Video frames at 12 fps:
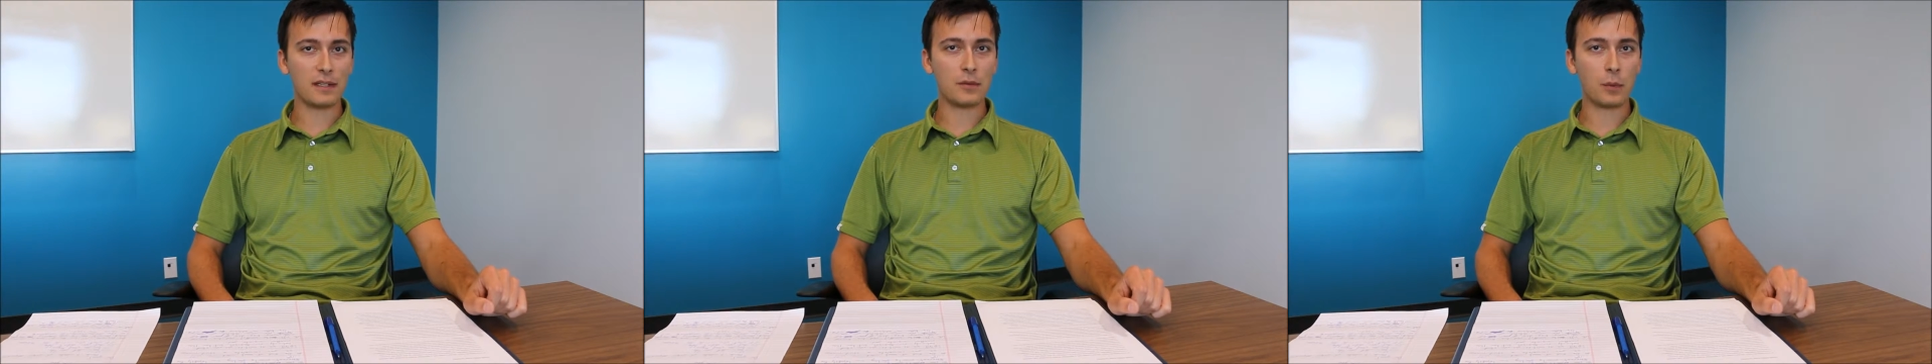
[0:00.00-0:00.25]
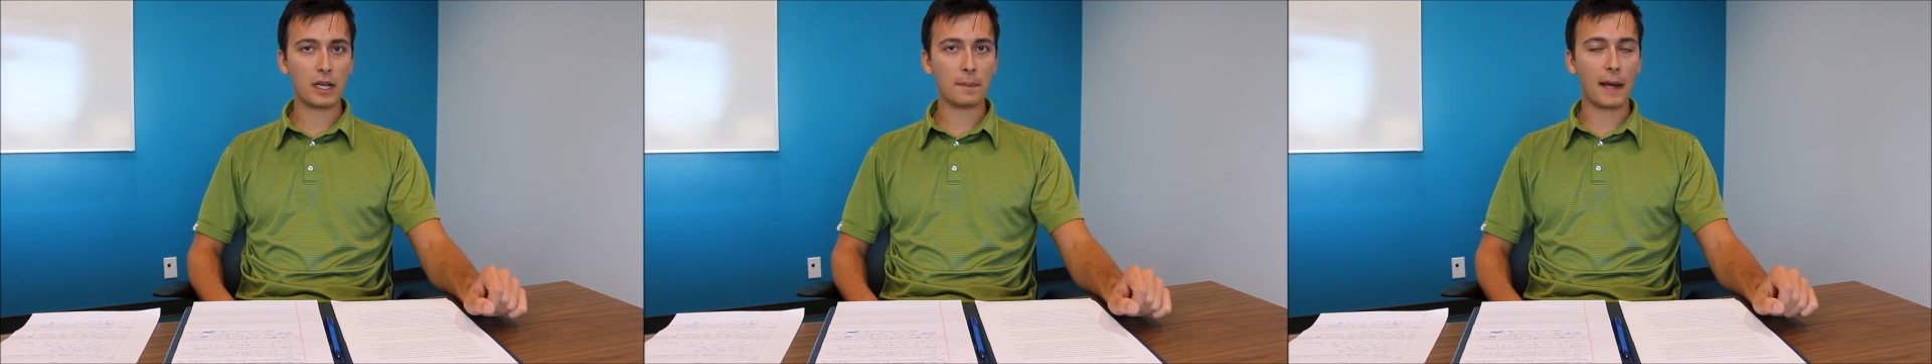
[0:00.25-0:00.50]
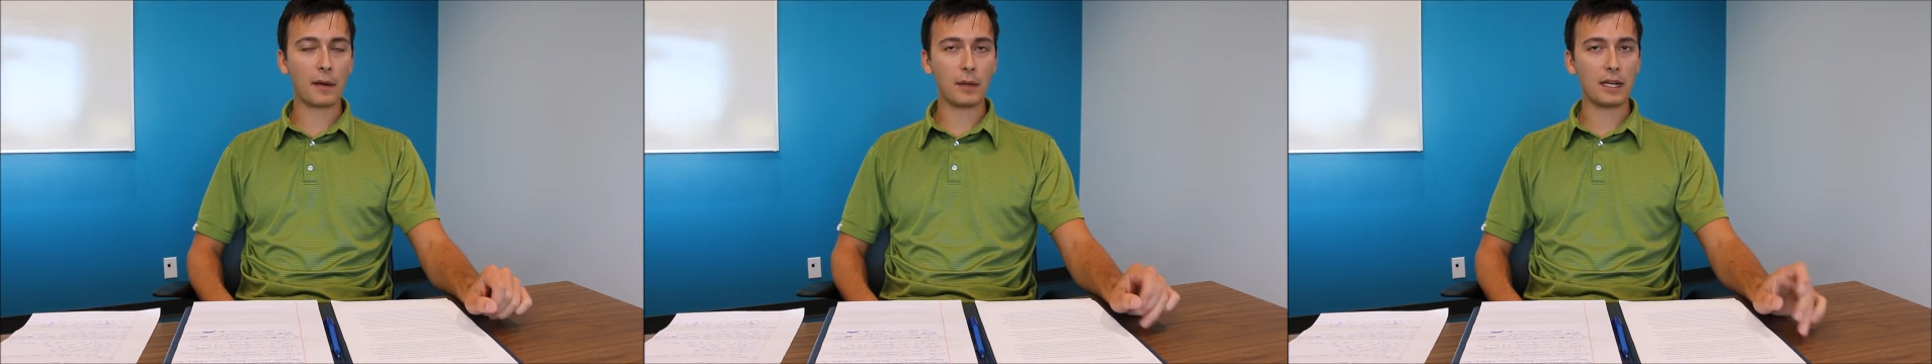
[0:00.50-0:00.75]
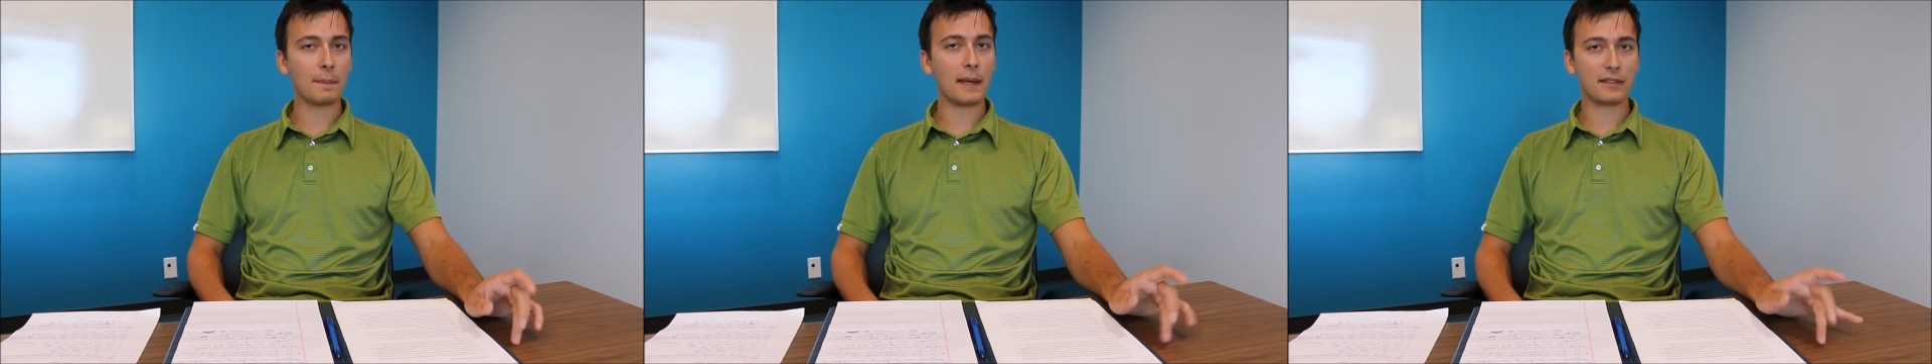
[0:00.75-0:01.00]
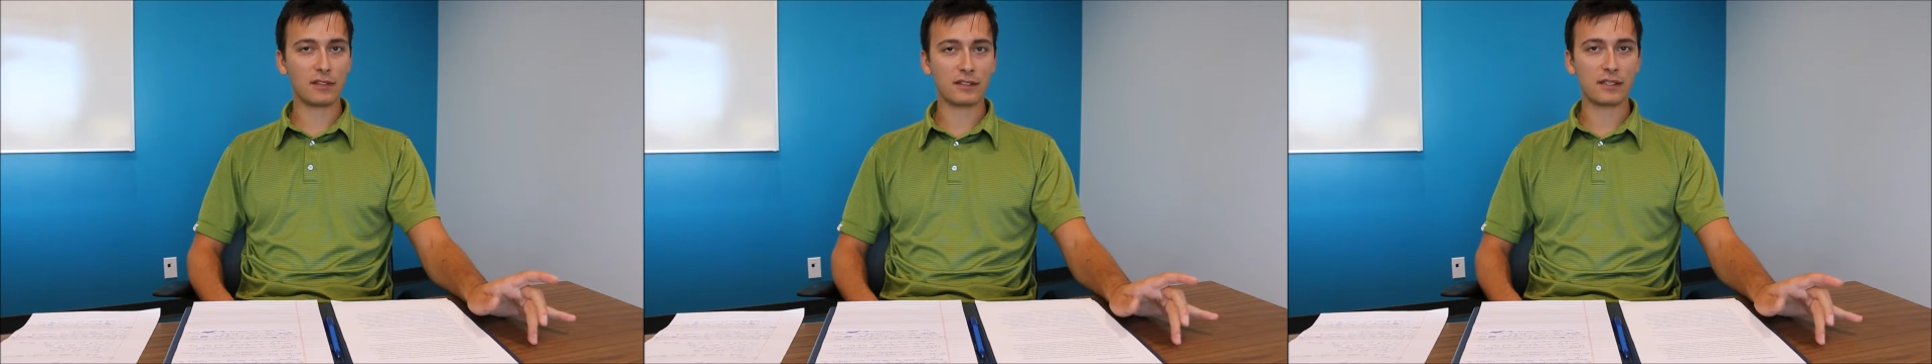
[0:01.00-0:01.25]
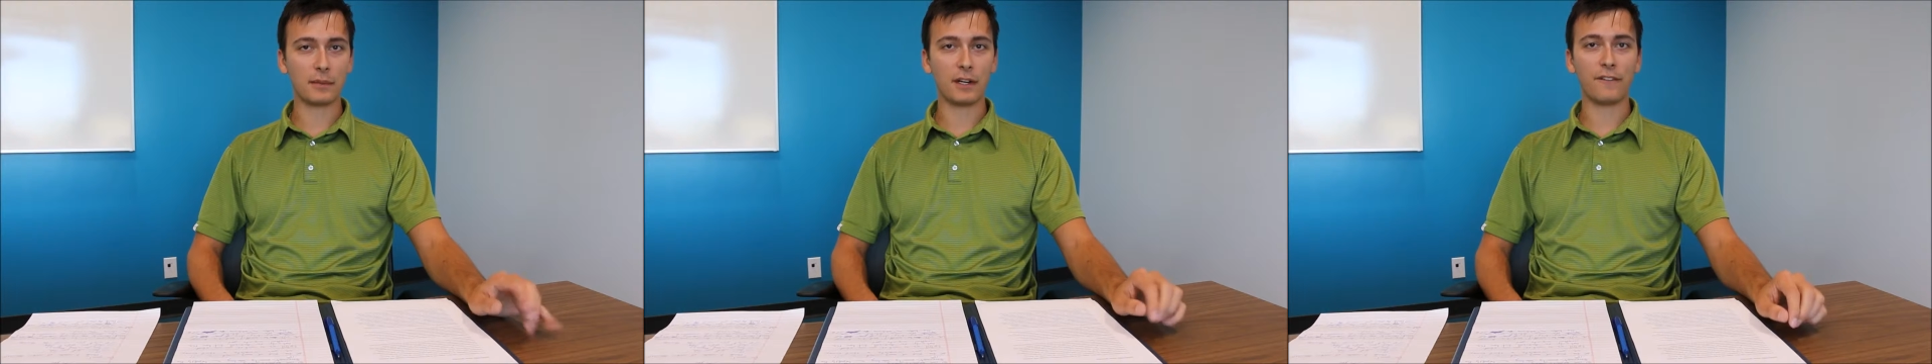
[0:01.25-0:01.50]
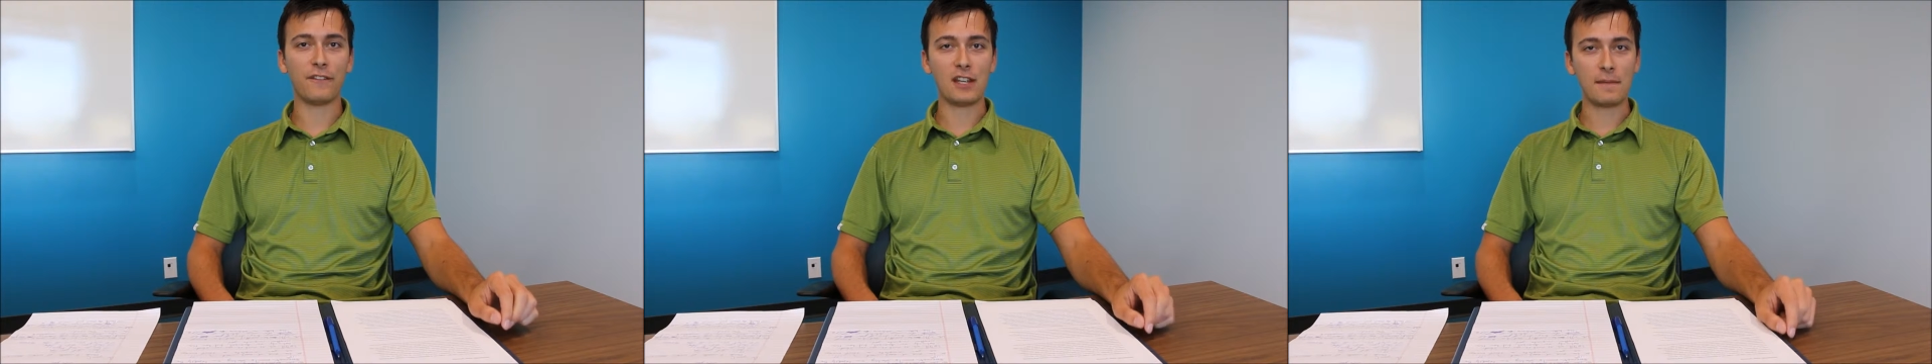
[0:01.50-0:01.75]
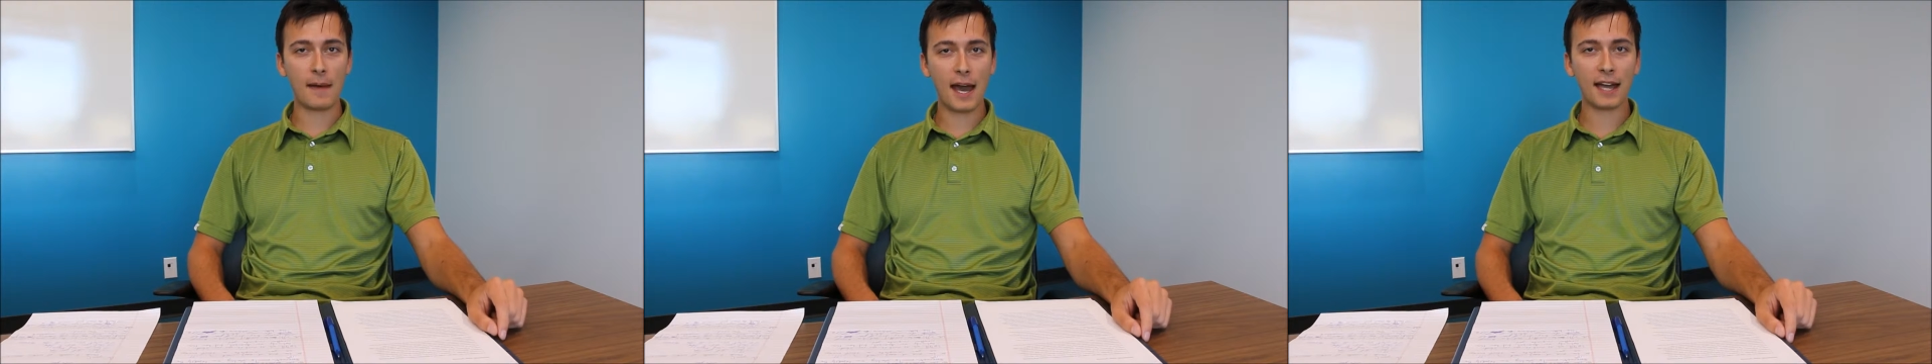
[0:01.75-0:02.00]
week by week based on some of your
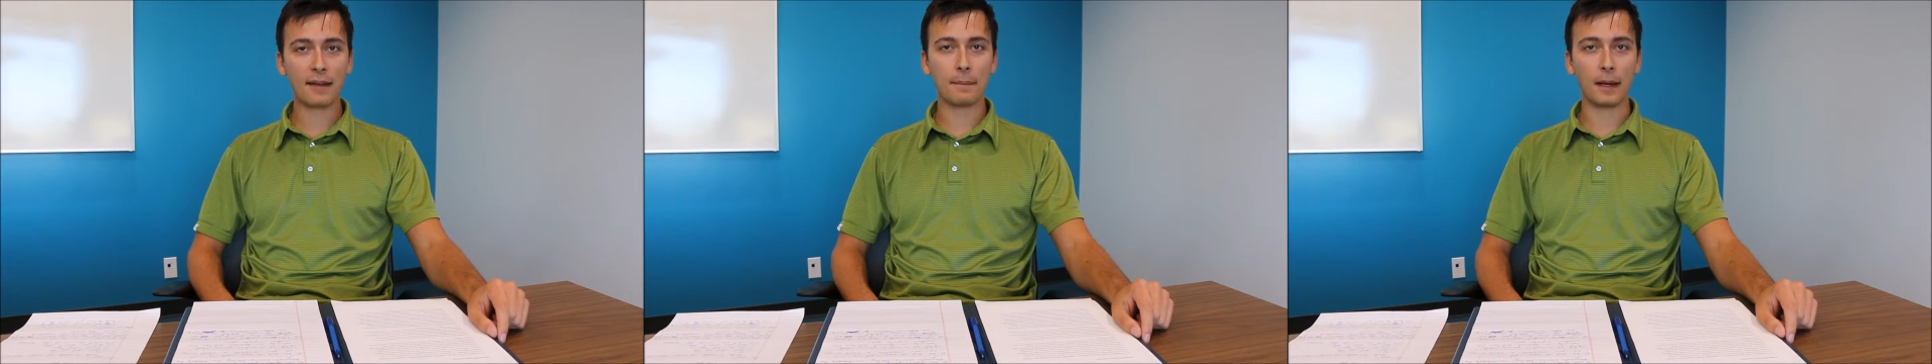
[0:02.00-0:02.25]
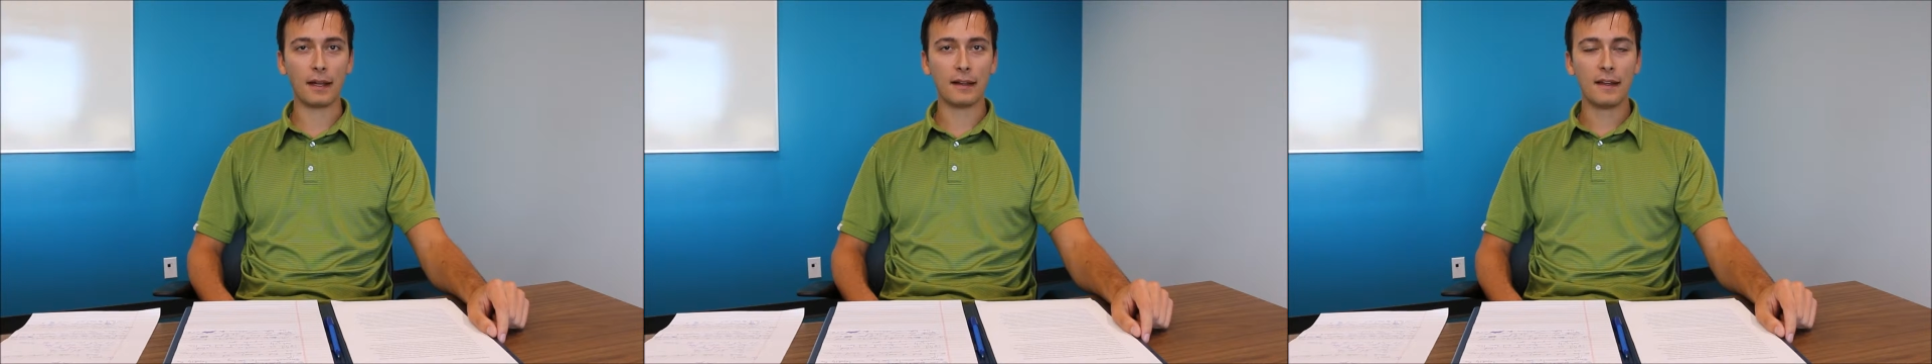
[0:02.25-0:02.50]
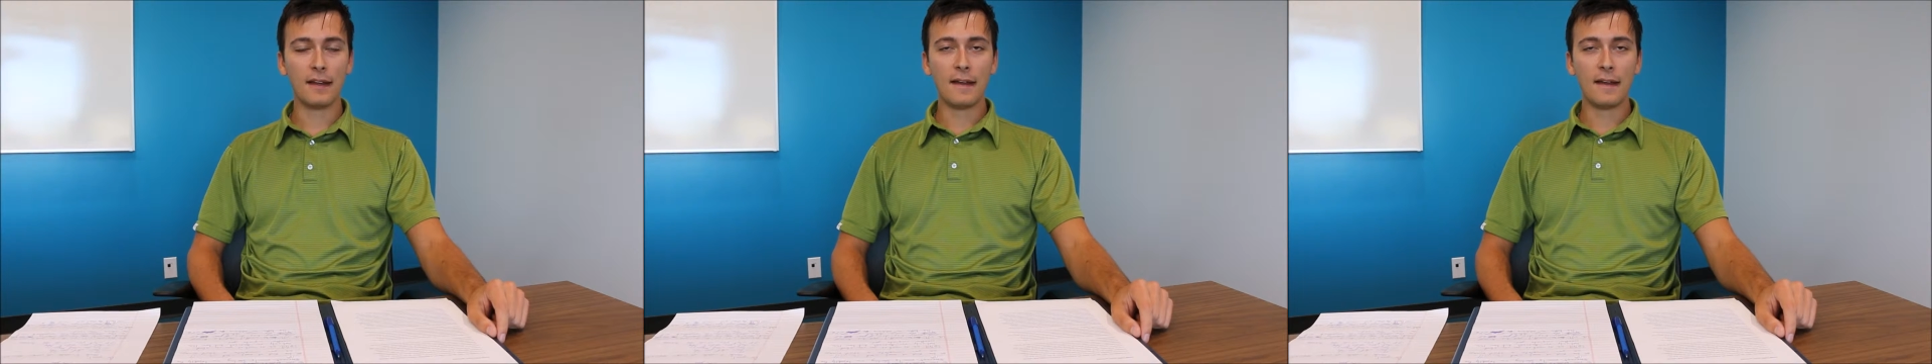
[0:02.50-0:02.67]
feedback, but